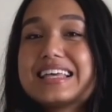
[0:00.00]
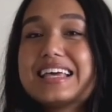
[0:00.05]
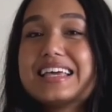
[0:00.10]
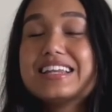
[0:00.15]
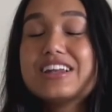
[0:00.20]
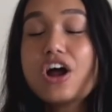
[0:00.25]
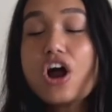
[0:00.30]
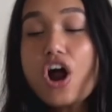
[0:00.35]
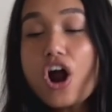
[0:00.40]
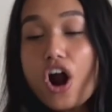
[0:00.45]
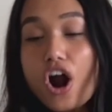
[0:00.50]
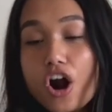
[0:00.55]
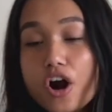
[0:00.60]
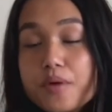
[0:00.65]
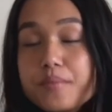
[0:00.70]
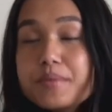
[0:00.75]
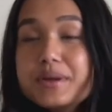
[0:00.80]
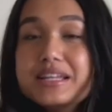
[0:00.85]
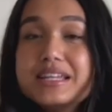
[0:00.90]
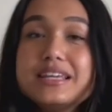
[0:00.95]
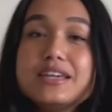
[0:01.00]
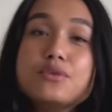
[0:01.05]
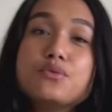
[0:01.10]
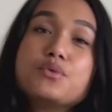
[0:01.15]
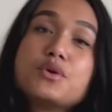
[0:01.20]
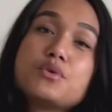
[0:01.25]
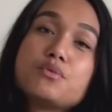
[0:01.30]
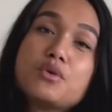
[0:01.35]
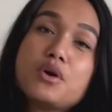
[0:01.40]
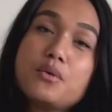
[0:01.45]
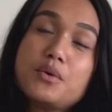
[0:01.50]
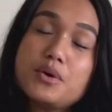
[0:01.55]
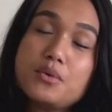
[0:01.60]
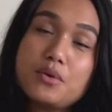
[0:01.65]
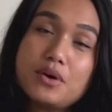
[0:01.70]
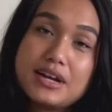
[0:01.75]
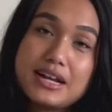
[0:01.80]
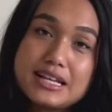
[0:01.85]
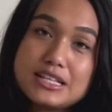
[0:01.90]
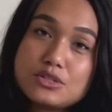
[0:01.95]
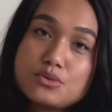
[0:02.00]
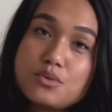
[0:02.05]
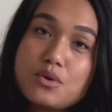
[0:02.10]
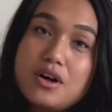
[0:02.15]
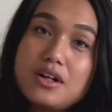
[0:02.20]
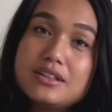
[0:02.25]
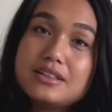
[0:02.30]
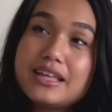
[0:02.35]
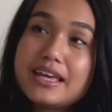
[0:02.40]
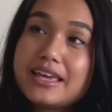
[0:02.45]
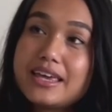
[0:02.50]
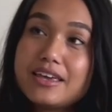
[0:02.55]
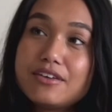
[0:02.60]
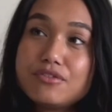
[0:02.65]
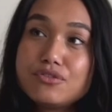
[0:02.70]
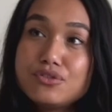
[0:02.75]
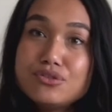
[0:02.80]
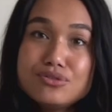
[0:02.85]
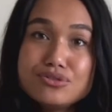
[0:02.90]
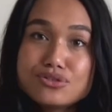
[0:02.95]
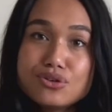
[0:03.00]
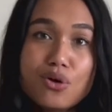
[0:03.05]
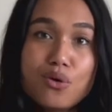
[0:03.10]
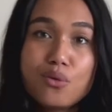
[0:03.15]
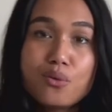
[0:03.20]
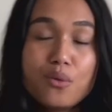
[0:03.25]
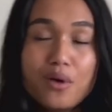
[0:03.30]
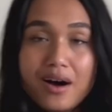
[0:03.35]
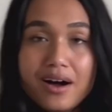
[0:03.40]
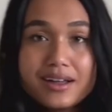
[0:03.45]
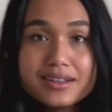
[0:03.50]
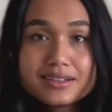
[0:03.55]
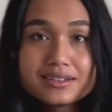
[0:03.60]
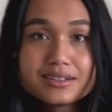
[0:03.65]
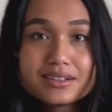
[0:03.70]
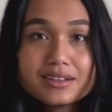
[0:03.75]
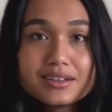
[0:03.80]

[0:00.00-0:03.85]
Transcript: in harmony with what we want as well. Like, if you don't want